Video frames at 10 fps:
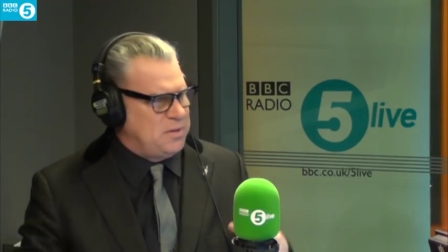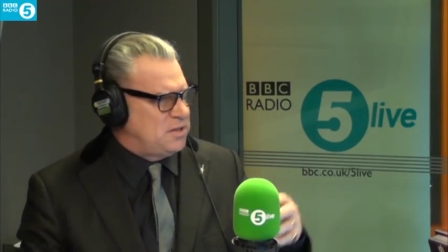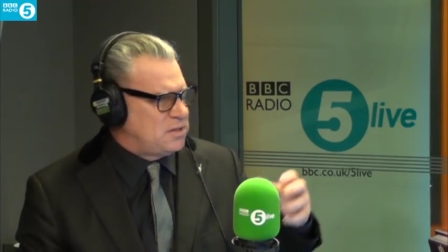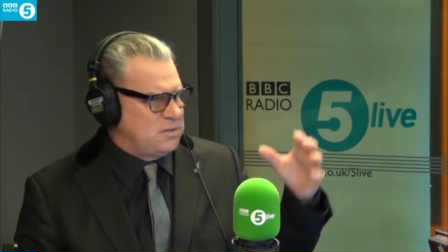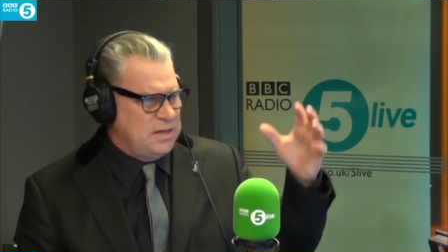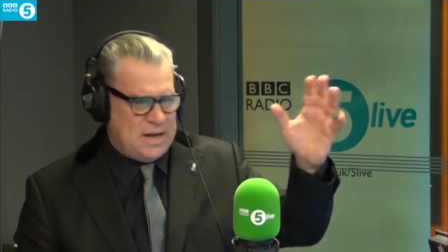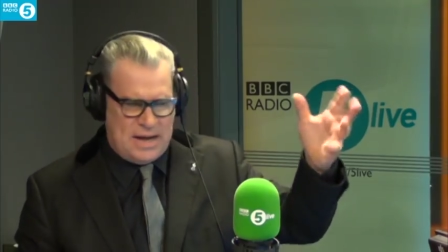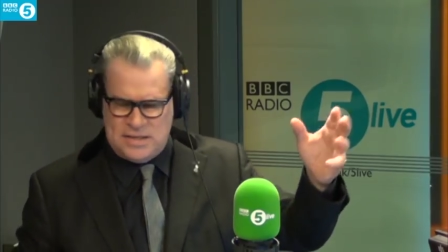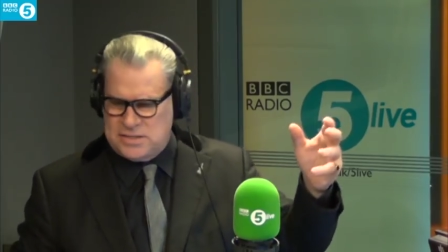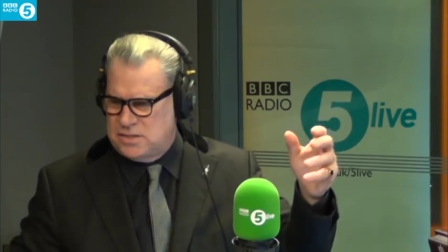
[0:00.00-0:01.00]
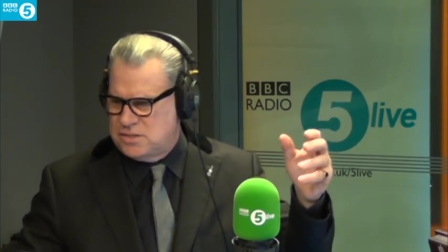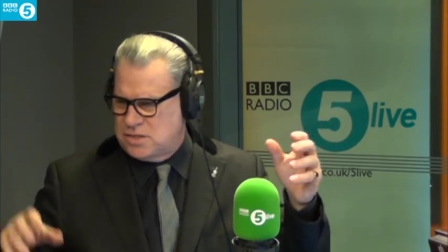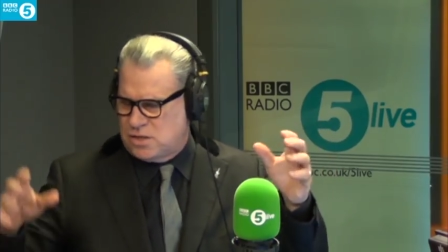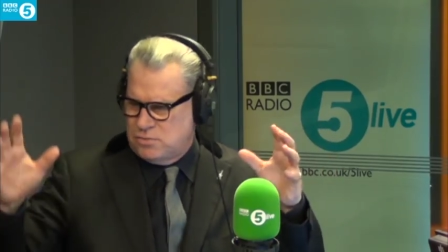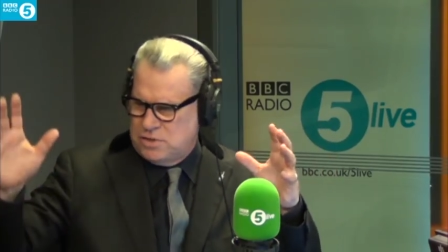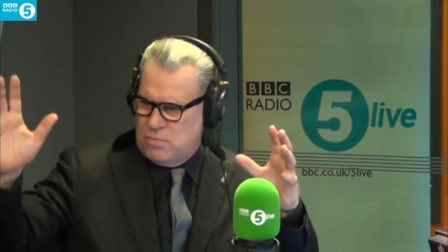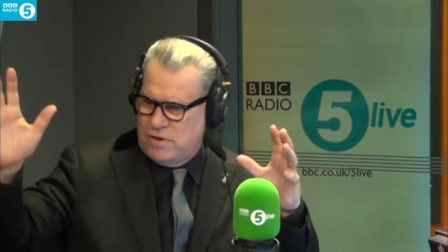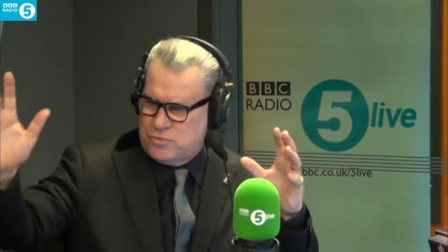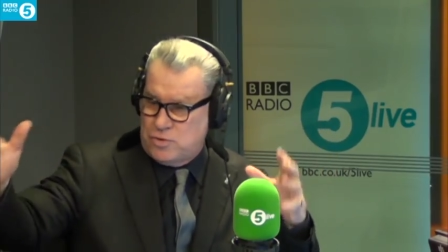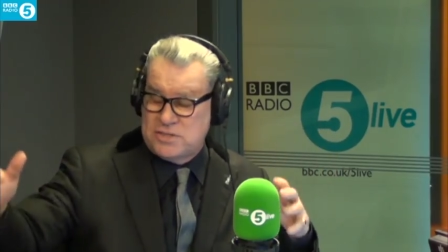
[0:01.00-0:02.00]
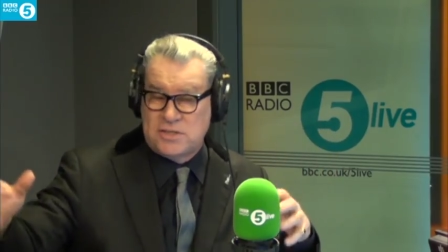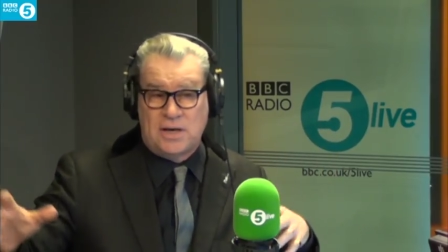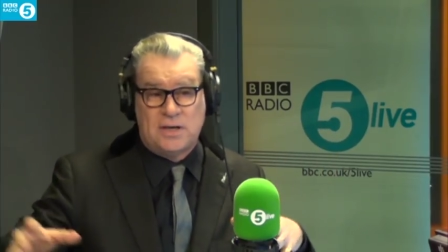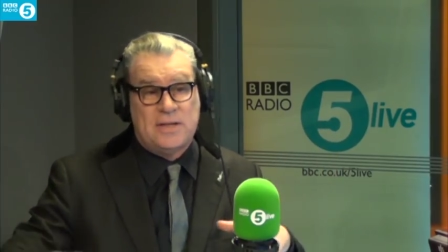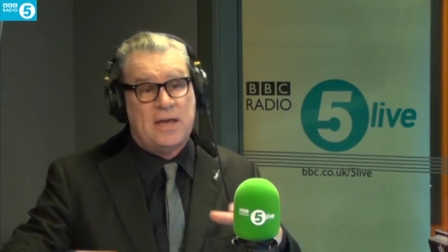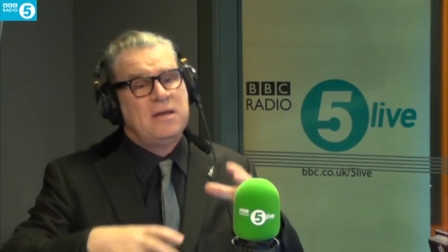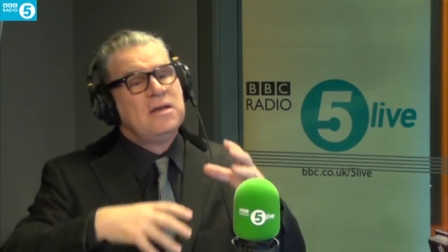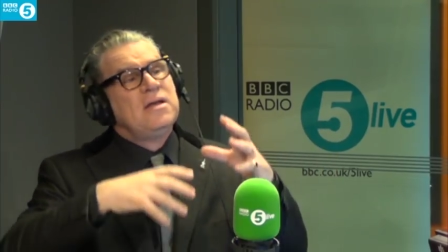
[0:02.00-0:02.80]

and there's Claudine hats and there's a Claudine way of dressing. And then